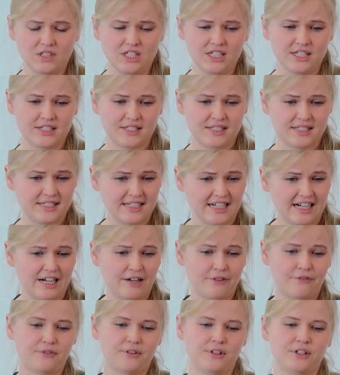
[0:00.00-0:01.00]

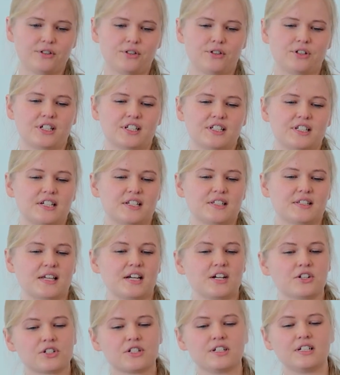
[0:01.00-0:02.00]
staff and
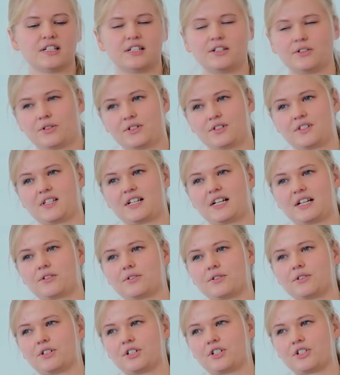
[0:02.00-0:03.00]
organizational and on-site
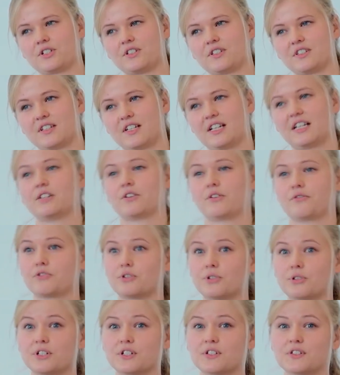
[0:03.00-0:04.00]
conditions, and of
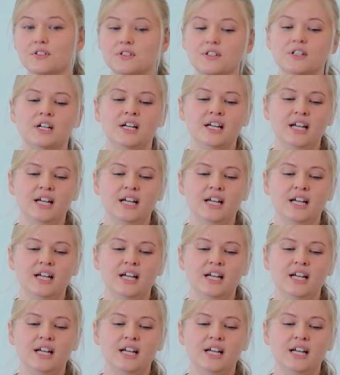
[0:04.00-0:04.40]
course